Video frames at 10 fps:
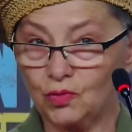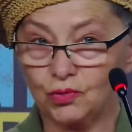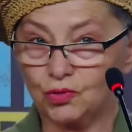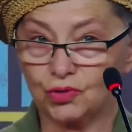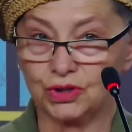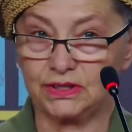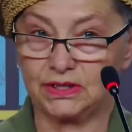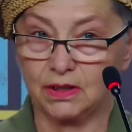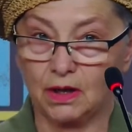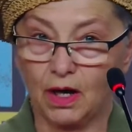of the
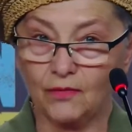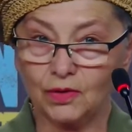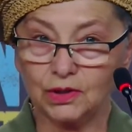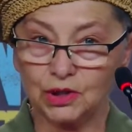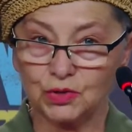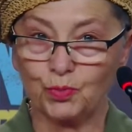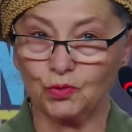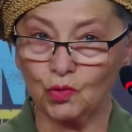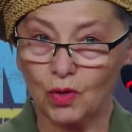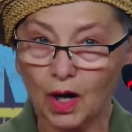read
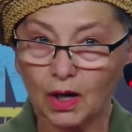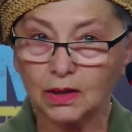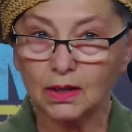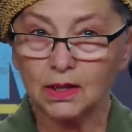text.